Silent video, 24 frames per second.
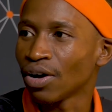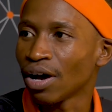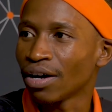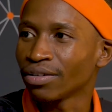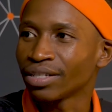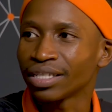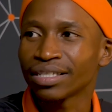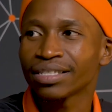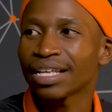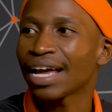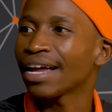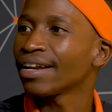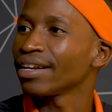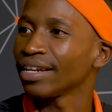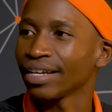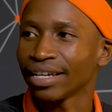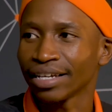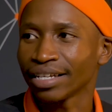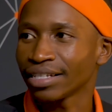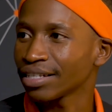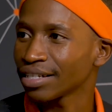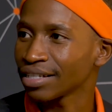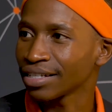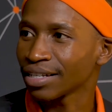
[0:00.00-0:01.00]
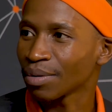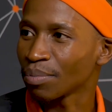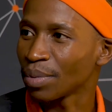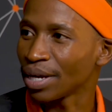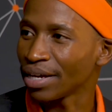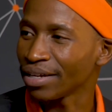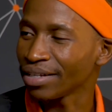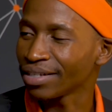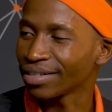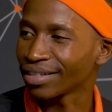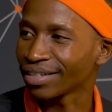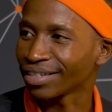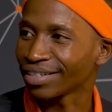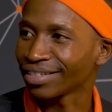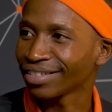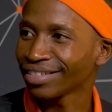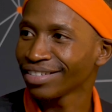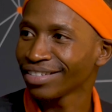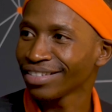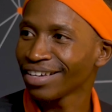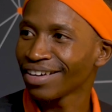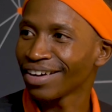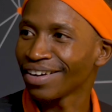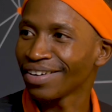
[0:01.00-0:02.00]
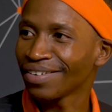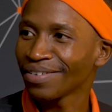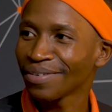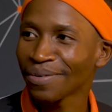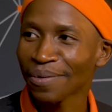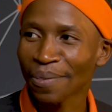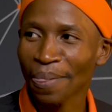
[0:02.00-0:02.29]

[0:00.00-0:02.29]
know outstanding. It's it's amazing. Yeah.